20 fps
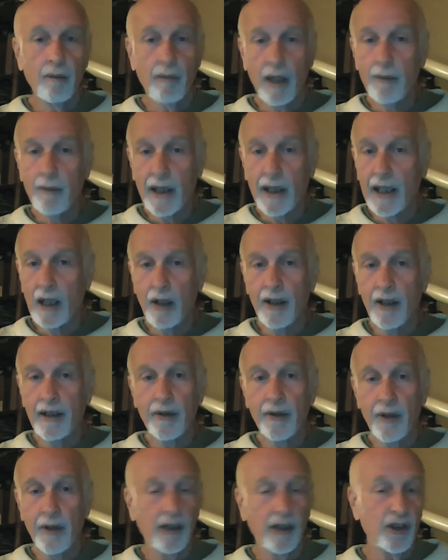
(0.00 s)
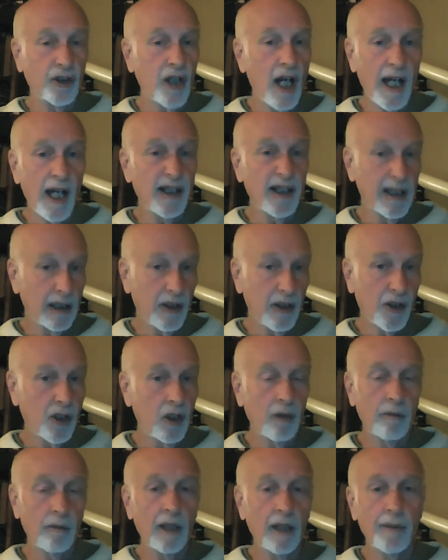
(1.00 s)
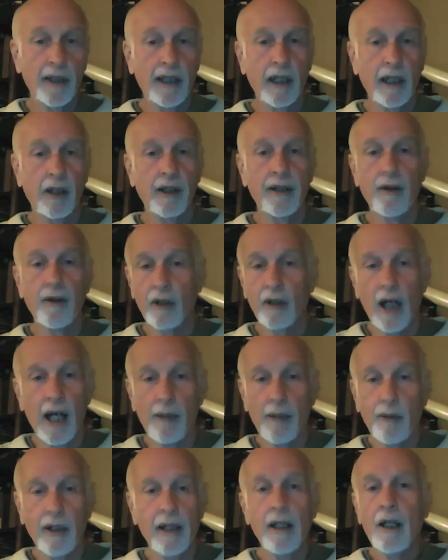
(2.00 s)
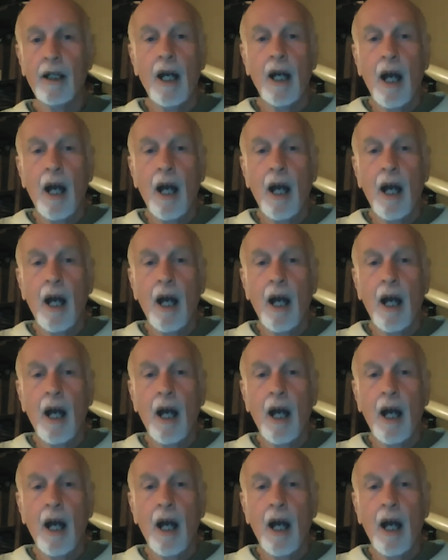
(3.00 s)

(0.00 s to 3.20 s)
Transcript: might be carried at like Sky and Telescope, might be carried at the library.